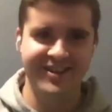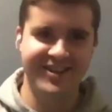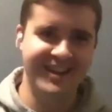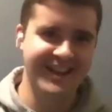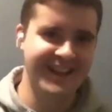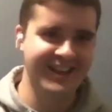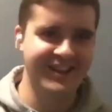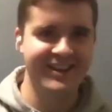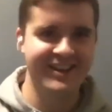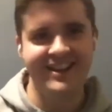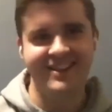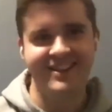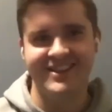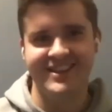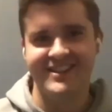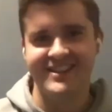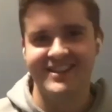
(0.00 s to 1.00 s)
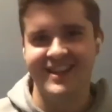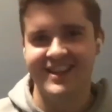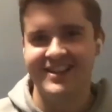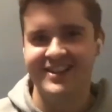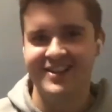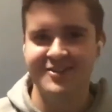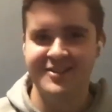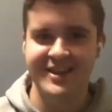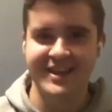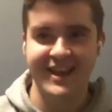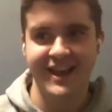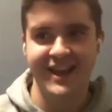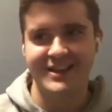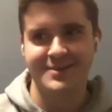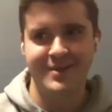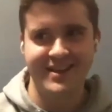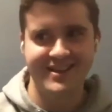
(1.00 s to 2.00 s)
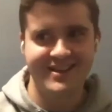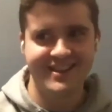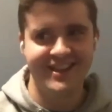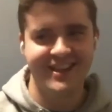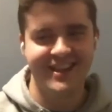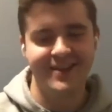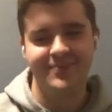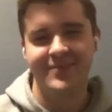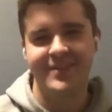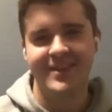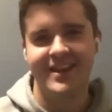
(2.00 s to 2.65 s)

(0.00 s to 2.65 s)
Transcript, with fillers: Or, oh, like, couldn't you just like do like X, Y, Z?"